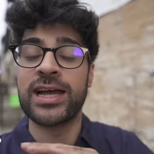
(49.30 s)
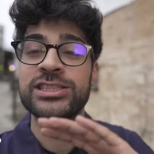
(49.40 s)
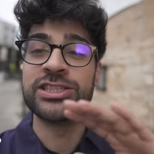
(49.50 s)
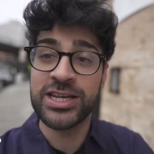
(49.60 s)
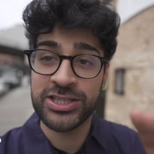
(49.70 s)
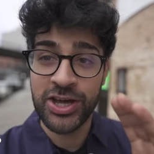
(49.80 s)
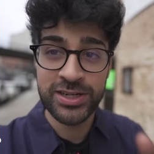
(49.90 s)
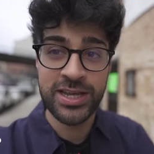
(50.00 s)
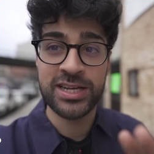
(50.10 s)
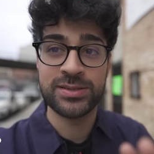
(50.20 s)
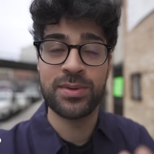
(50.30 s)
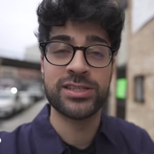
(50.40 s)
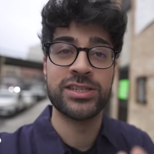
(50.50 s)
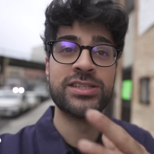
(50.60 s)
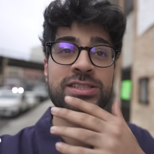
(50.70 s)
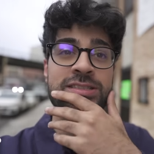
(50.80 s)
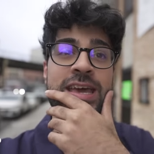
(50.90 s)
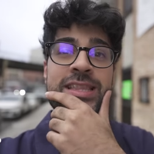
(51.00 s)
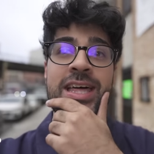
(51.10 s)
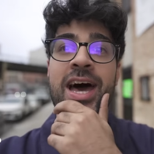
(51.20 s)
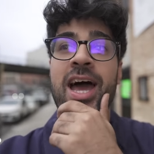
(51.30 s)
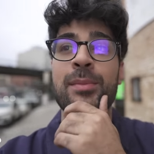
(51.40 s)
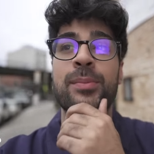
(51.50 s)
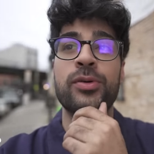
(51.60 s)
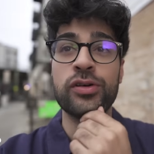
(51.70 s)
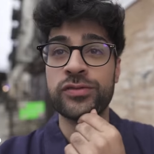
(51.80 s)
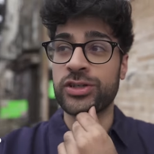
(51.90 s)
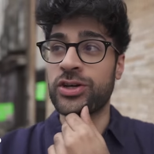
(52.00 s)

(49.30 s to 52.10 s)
I just got a text message saying that I'm approved to